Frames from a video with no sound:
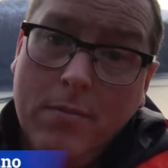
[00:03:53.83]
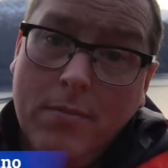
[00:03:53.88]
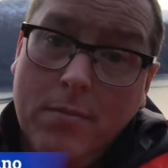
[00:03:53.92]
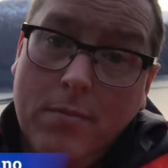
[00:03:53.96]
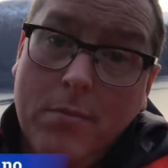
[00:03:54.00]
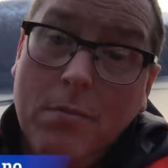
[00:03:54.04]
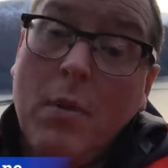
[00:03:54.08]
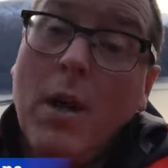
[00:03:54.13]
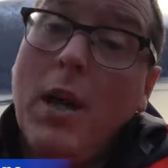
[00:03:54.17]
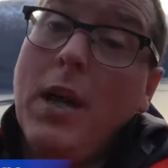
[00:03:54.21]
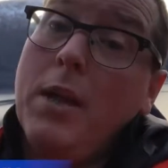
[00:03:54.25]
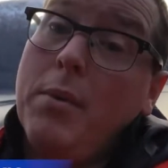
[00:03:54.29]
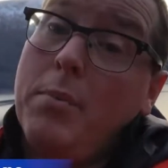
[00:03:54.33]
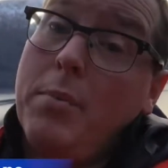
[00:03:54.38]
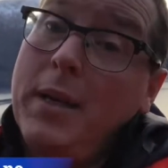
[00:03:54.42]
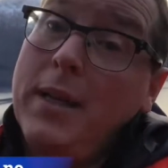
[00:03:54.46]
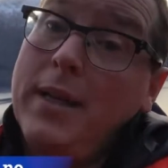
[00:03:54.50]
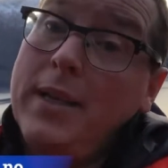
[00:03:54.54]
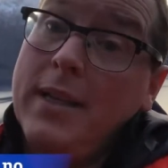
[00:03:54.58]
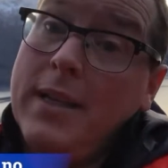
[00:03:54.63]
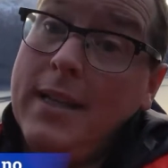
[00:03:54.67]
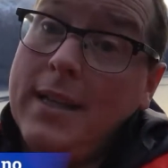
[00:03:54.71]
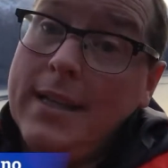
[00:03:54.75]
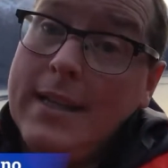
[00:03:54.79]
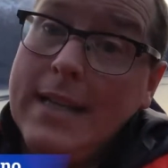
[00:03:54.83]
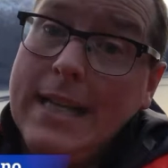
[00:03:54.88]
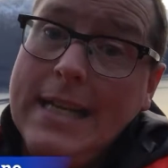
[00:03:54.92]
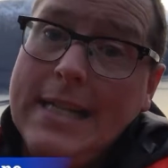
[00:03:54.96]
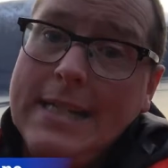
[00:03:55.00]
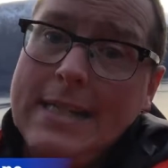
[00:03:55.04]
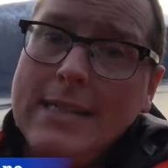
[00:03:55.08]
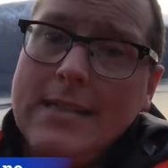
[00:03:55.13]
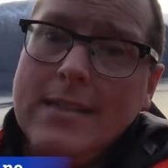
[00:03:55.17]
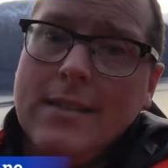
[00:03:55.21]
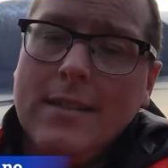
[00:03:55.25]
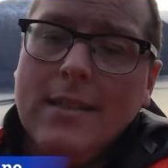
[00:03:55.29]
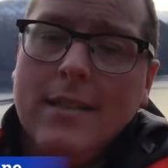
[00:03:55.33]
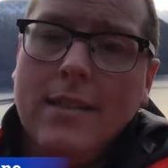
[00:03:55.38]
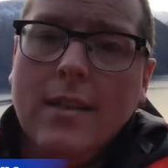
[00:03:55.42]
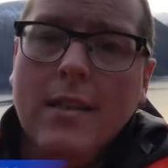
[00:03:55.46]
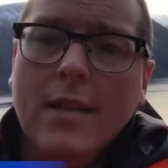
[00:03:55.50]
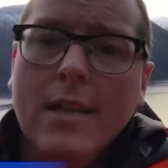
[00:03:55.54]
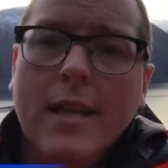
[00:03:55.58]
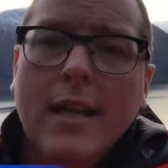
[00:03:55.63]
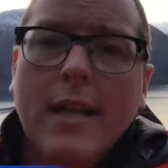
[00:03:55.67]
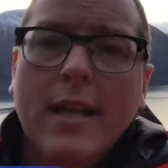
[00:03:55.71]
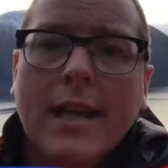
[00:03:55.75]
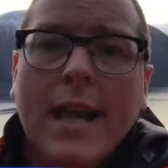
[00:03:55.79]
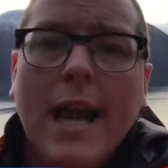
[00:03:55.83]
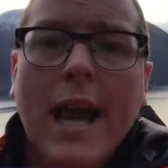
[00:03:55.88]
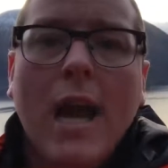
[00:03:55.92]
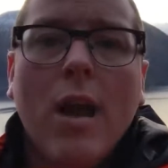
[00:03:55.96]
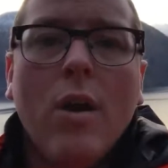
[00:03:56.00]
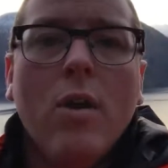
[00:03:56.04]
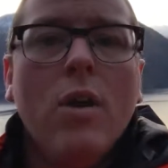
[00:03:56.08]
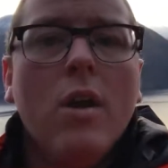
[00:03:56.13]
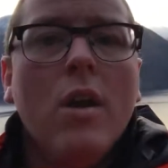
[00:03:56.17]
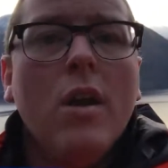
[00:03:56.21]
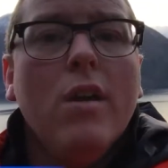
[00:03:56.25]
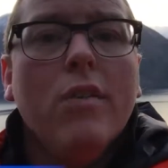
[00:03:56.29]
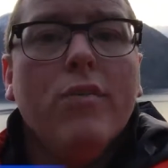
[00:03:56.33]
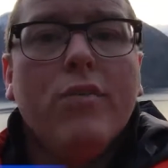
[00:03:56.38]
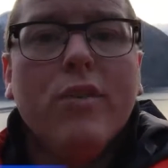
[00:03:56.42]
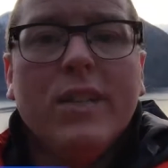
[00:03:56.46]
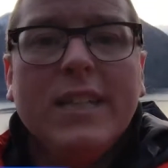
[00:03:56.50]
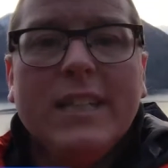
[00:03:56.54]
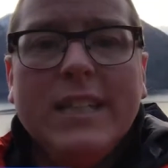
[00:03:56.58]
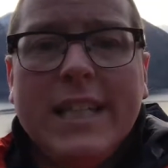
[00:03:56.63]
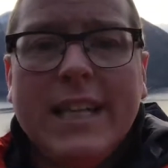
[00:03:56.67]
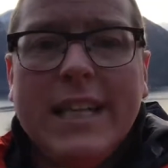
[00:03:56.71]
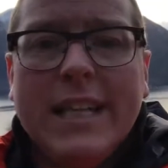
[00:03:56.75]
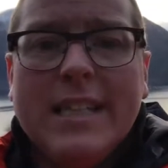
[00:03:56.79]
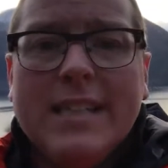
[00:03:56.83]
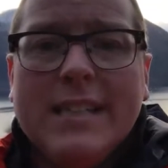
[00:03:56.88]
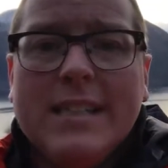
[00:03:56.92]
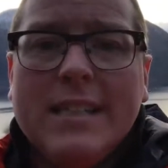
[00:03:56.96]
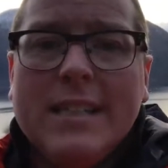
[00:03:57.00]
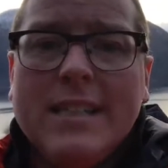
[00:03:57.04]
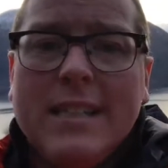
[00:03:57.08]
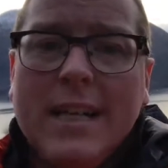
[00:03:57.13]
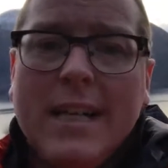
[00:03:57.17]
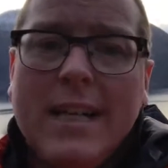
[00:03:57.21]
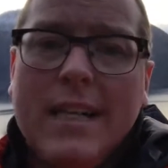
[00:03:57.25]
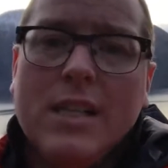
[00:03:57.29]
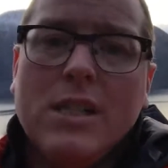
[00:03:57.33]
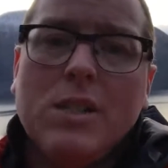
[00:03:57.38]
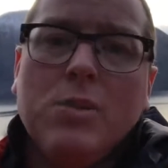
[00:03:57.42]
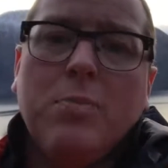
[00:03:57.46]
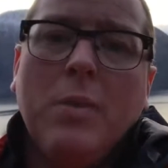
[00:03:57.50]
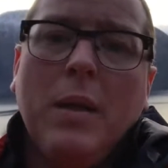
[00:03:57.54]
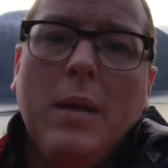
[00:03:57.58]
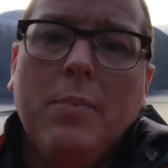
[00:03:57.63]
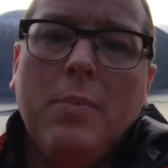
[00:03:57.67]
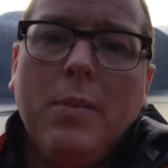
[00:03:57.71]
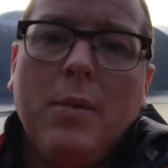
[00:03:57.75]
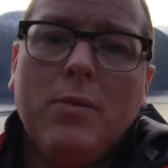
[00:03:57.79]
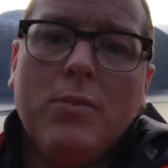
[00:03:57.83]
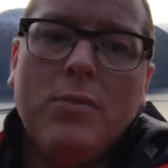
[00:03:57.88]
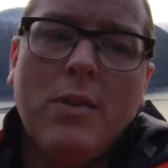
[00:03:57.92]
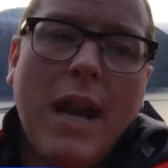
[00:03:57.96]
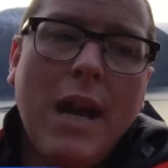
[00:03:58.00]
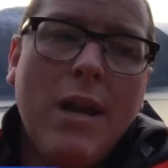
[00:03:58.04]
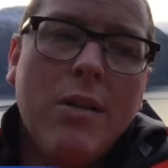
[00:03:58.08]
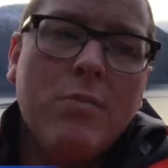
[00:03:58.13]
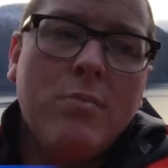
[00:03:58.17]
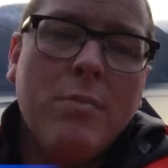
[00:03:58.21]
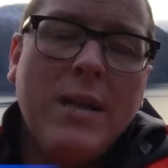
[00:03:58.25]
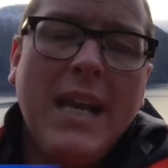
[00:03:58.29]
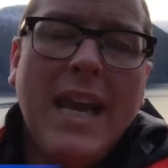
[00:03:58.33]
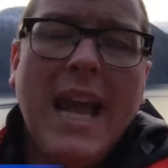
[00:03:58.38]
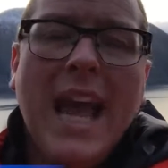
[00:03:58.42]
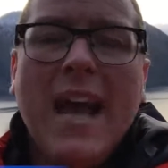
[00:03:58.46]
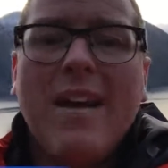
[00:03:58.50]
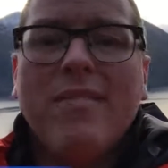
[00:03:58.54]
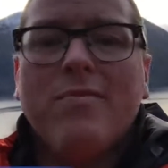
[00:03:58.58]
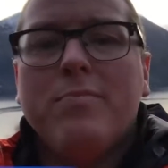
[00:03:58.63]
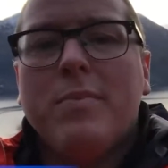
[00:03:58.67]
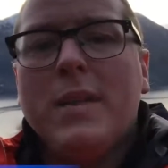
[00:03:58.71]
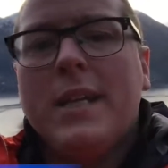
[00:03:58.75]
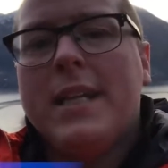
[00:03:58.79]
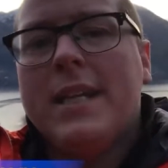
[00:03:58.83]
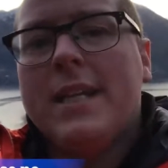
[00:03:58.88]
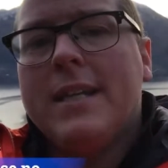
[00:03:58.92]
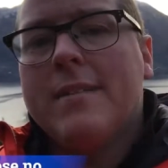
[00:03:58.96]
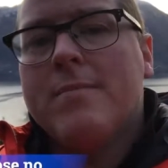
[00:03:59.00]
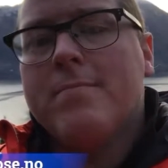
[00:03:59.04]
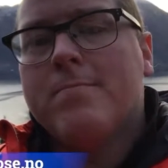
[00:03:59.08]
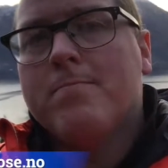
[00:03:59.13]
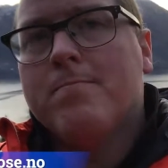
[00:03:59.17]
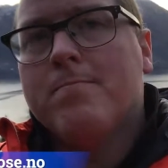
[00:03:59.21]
My opinion, at least. Now, for years and years, people around me have been